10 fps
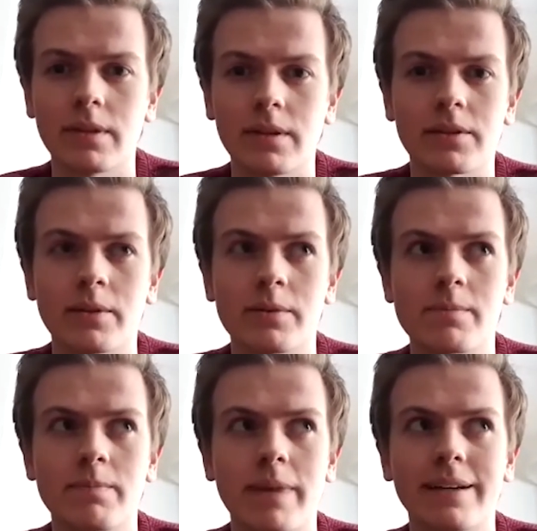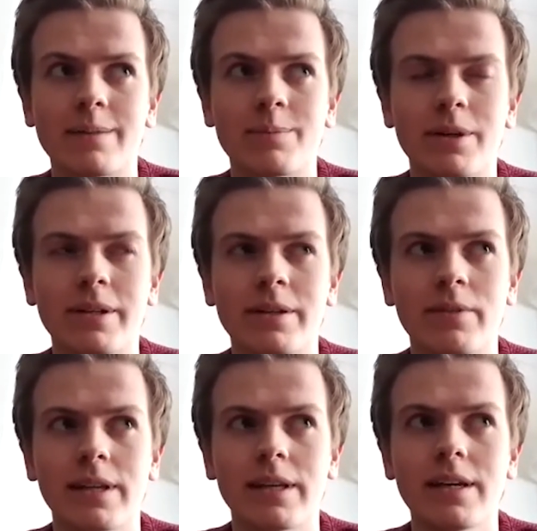Not that I was bad at it, but I didn't
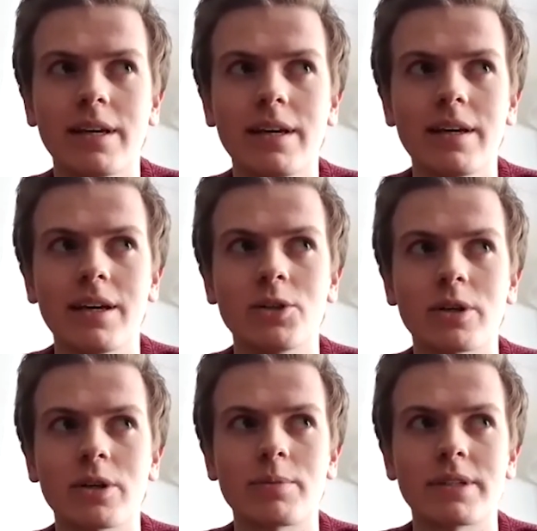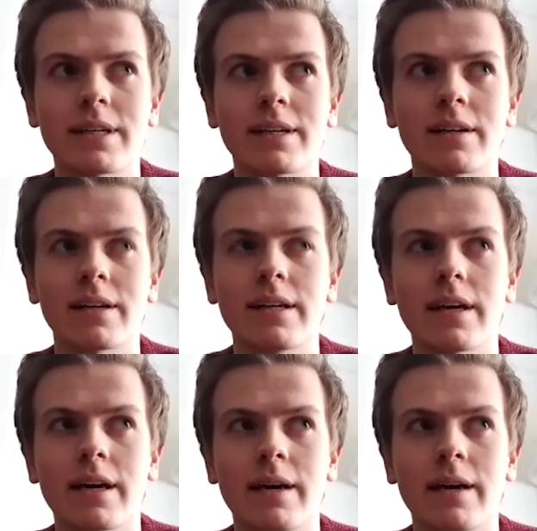really enjoy it particularly.